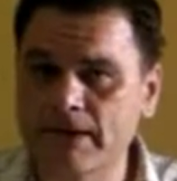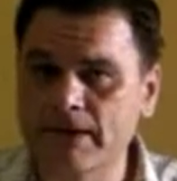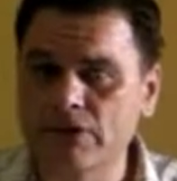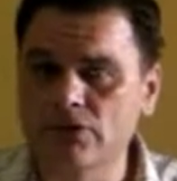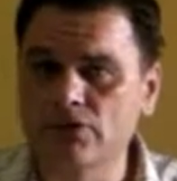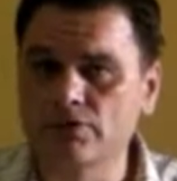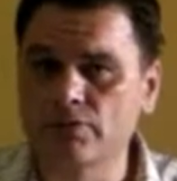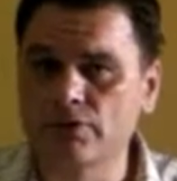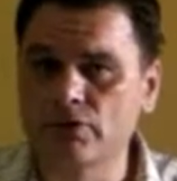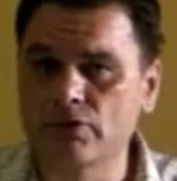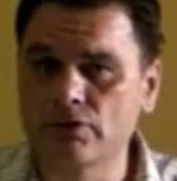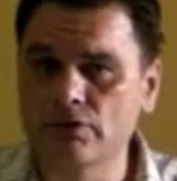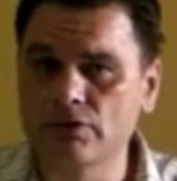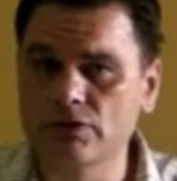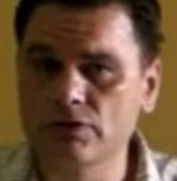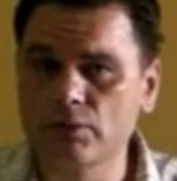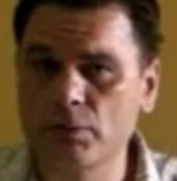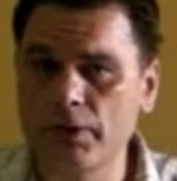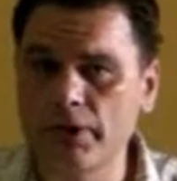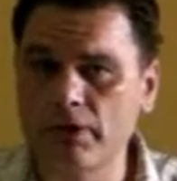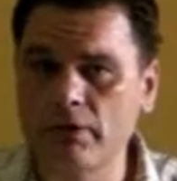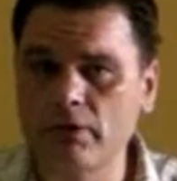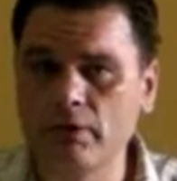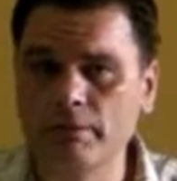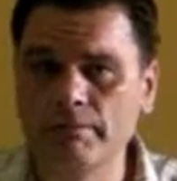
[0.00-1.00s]
So we use
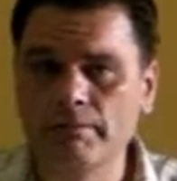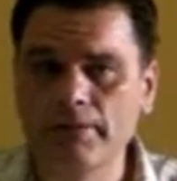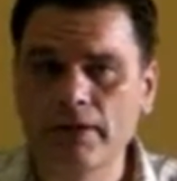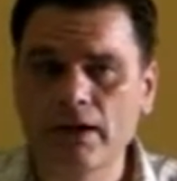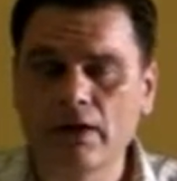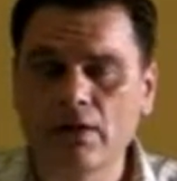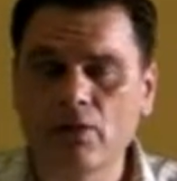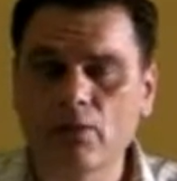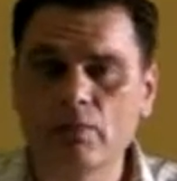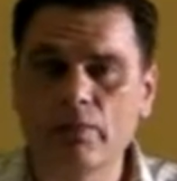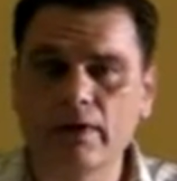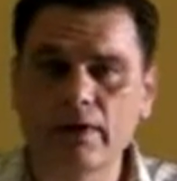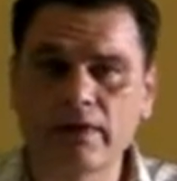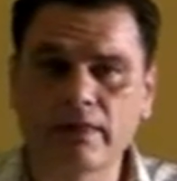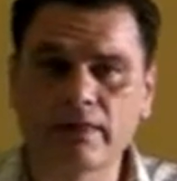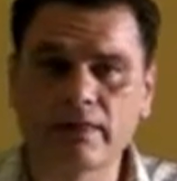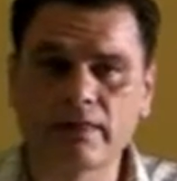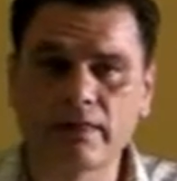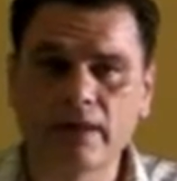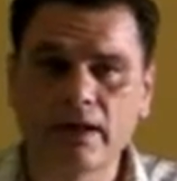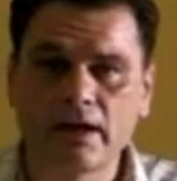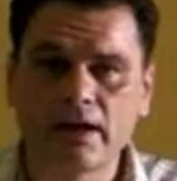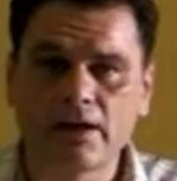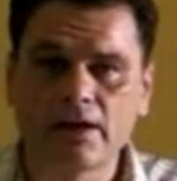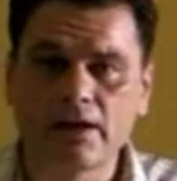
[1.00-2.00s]
will
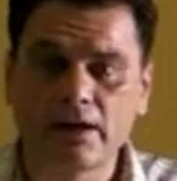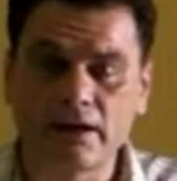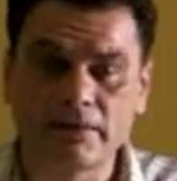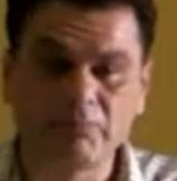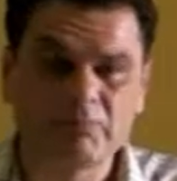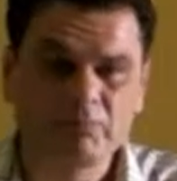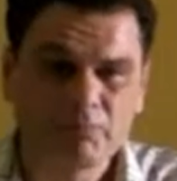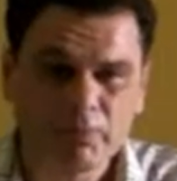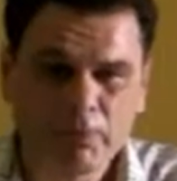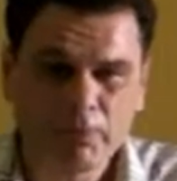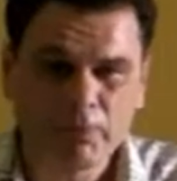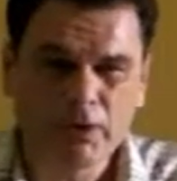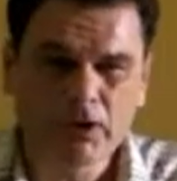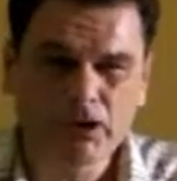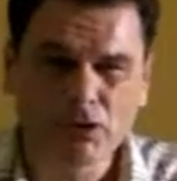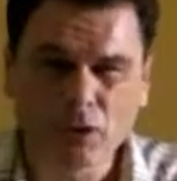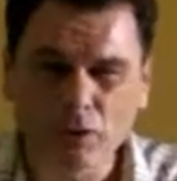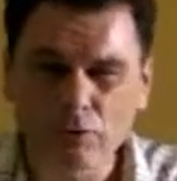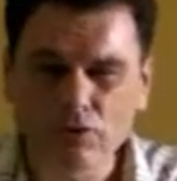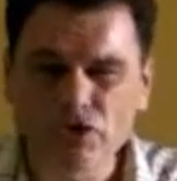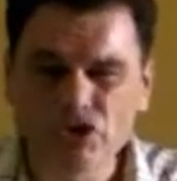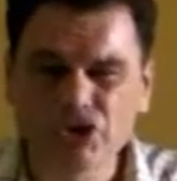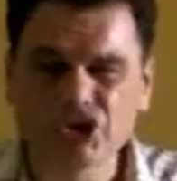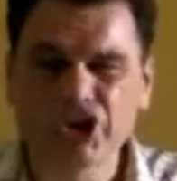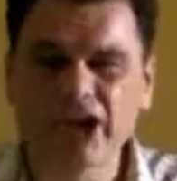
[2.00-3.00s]
when we
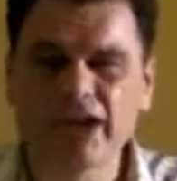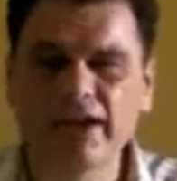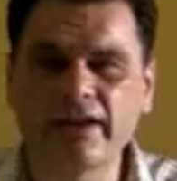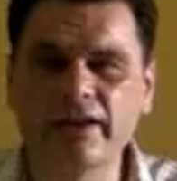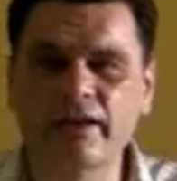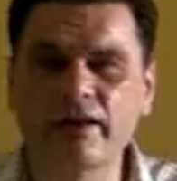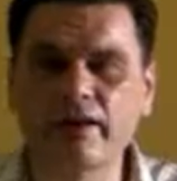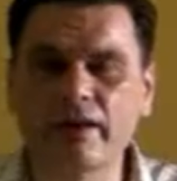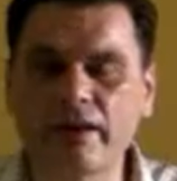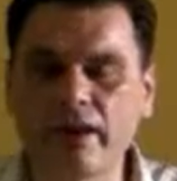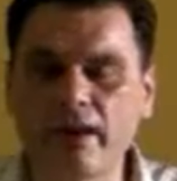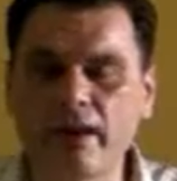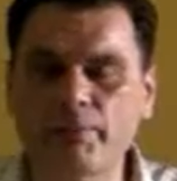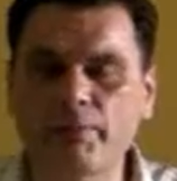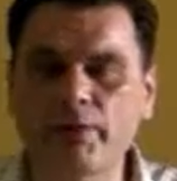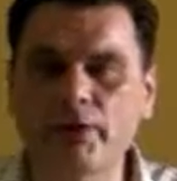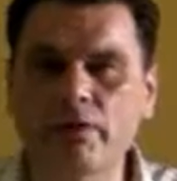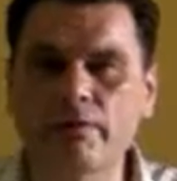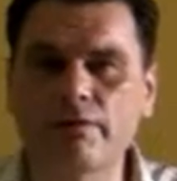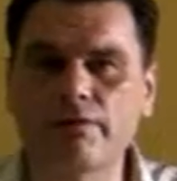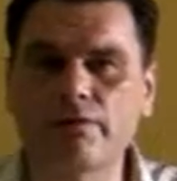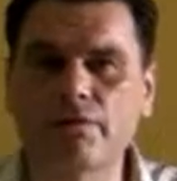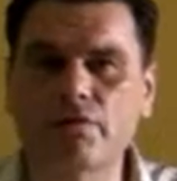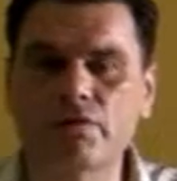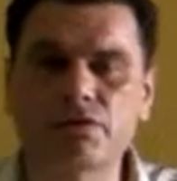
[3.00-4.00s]
talk generally
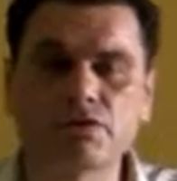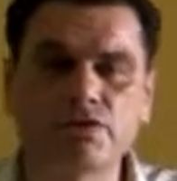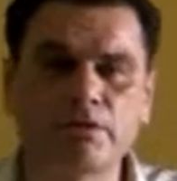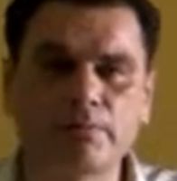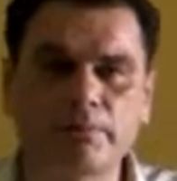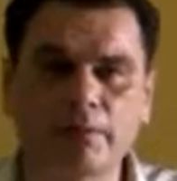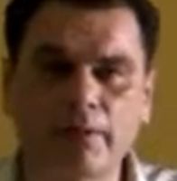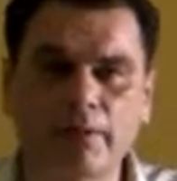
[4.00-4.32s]
about future